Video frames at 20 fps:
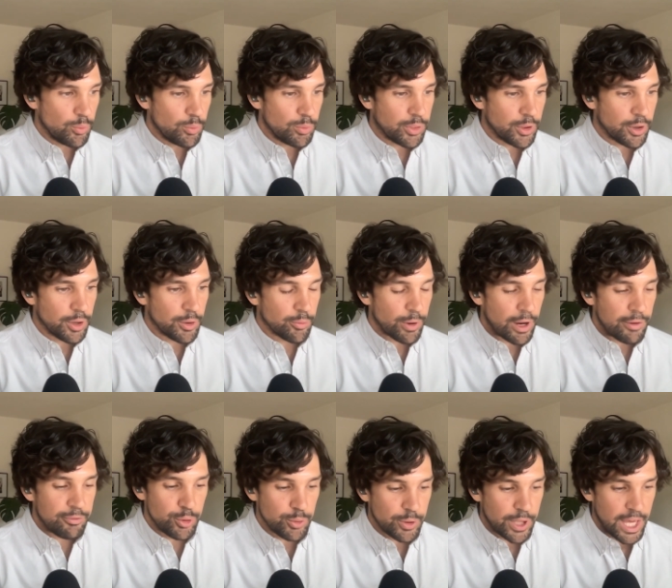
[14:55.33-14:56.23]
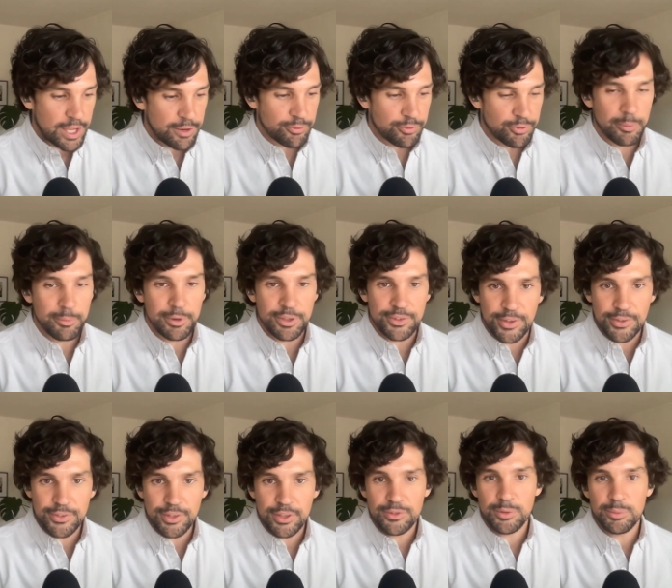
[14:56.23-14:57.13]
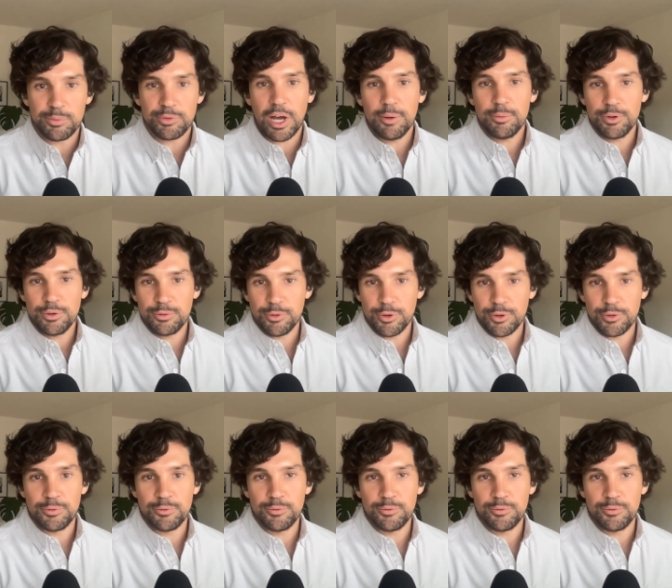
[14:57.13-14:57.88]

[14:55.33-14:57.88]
the revenue gain from existing subscribers versus